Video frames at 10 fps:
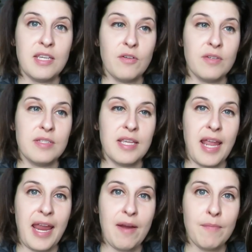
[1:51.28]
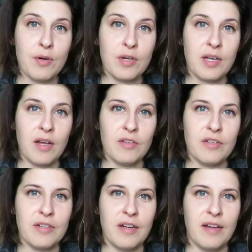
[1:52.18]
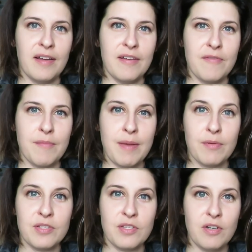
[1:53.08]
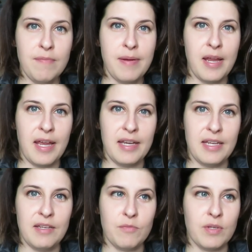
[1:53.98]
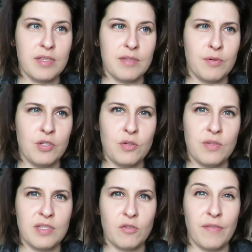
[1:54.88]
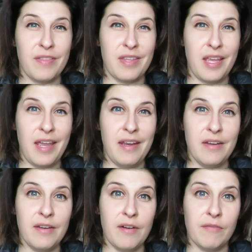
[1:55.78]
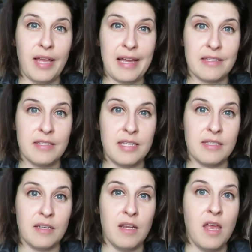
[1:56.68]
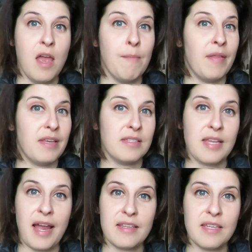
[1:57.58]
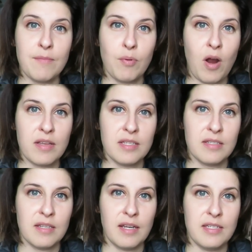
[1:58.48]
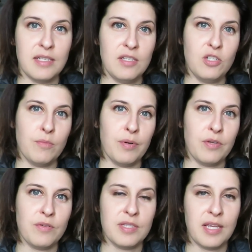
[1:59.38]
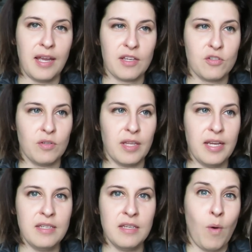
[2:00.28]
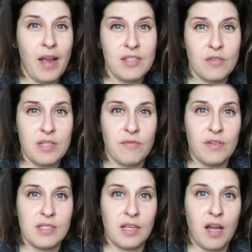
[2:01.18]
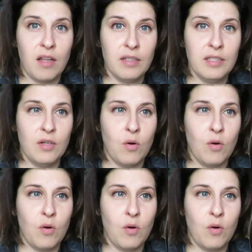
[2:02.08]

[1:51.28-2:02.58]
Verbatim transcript: here is the amber color of the maple syrup, and it was produced sort of at the end of last season by the exact same process that I did to produce the extra light. Why is there the difference in color?